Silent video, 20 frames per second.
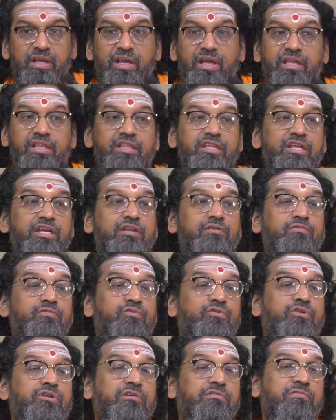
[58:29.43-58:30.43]
And
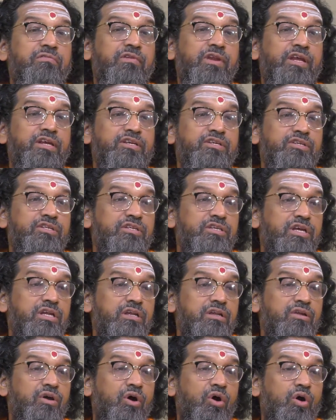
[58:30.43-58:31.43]
therefore reflection